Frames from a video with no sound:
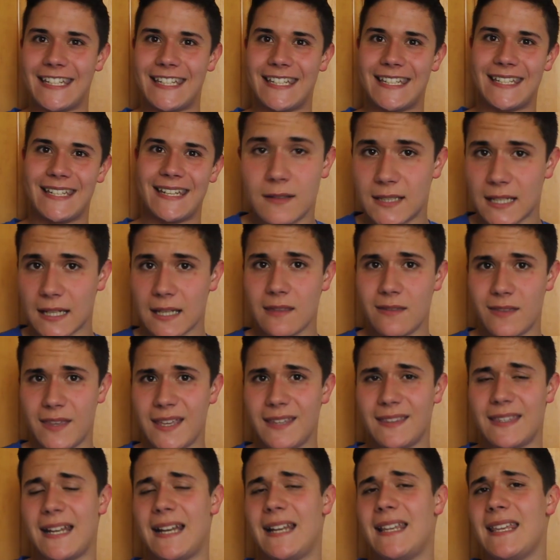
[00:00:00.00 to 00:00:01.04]
Second thing
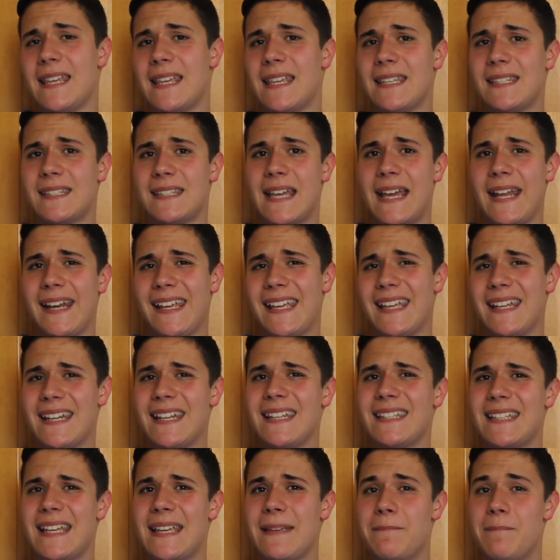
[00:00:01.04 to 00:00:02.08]
that is that it
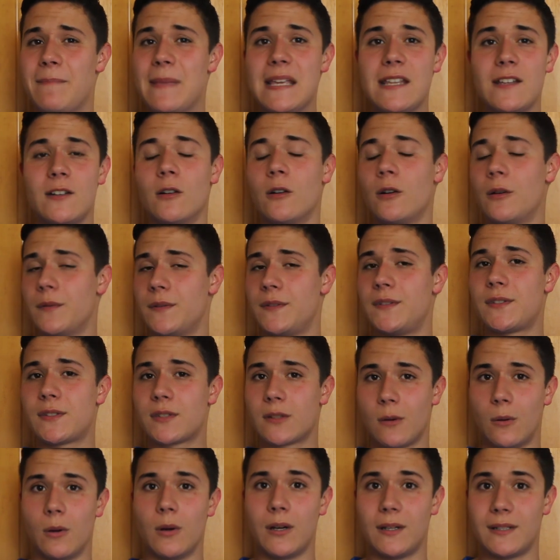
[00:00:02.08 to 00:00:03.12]
is a
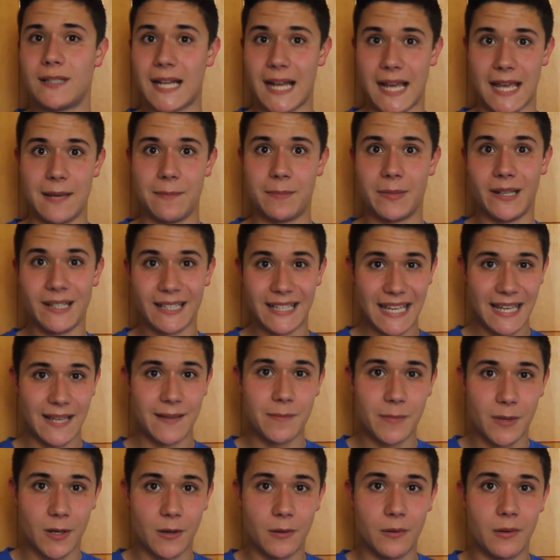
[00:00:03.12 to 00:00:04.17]
beat-your-own-score type game
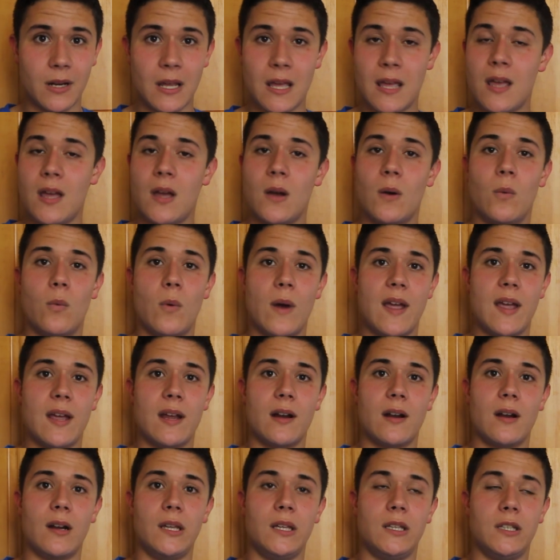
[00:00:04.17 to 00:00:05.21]
mode
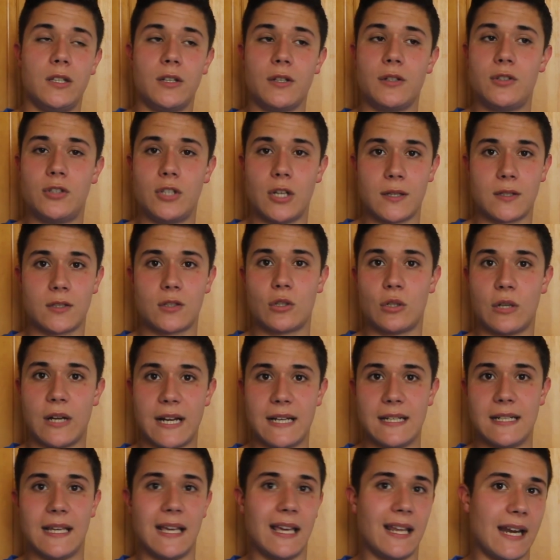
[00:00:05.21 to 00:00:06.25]
where you're just trying
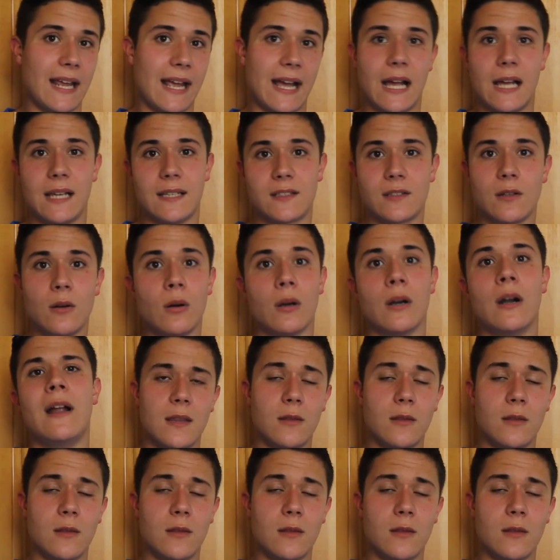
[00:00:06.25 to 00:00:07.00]
to get a high score.